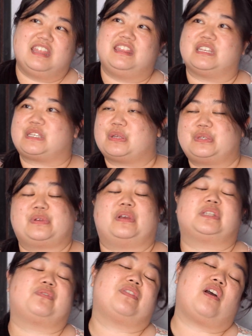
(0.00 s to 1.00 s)
This also
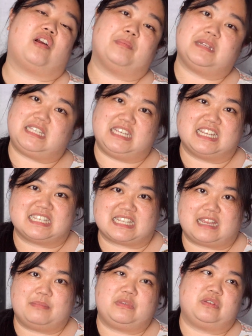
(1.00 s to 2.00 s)
goes for the R.B.T.
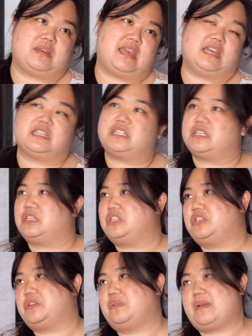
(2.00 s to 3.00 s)
exam. You can't
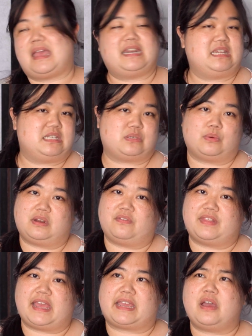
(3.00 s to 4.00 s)
do any sort of
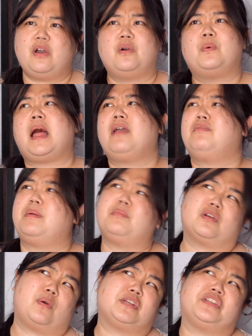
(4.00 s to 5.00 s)
oh, well, I
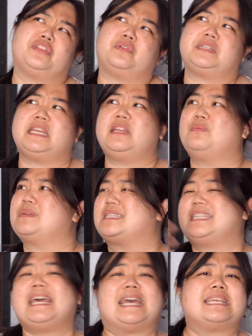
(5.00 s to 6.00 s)
remember question 13
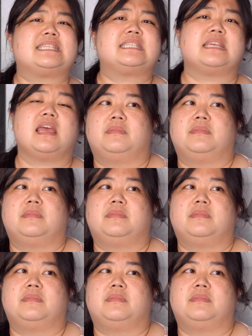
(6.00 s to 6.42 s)
was this.